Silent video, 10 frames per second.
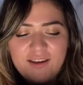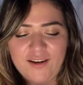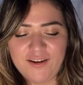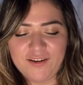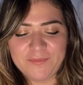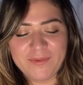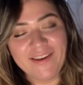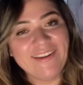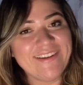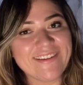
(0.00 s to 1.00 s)
So
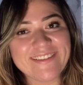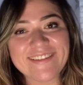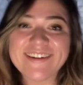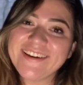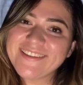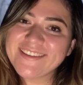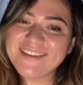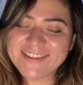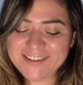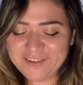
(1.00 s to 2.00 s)
yes,
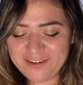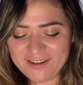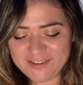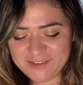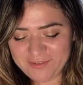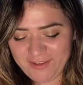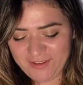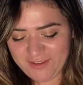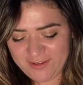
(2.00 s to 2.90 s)
let's get right into it.